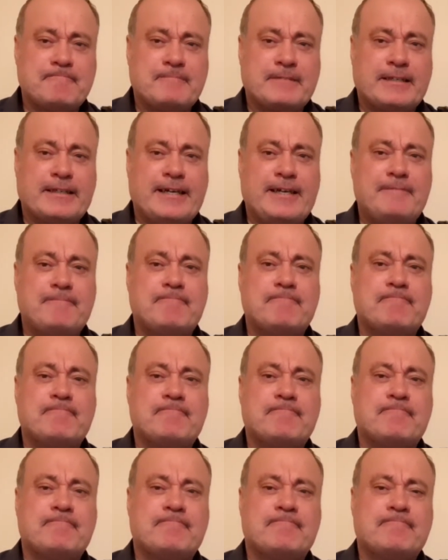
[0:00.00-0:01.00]
Okay?
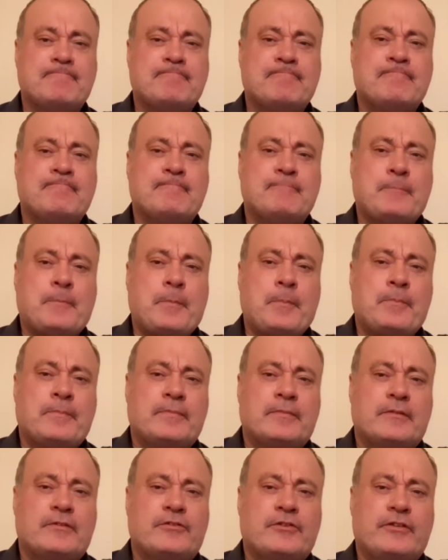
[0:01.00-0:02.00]

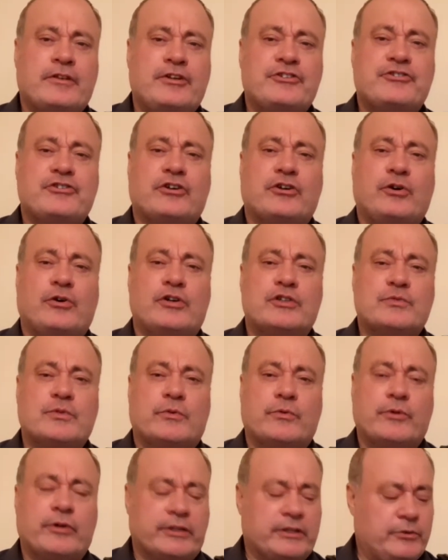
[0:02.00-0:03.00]
So there's your chords we're
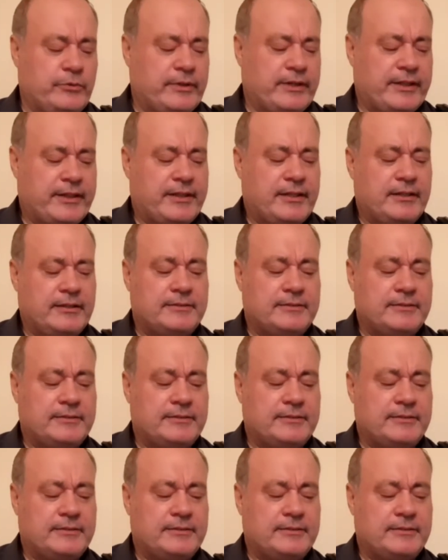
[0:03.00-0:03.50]
working with.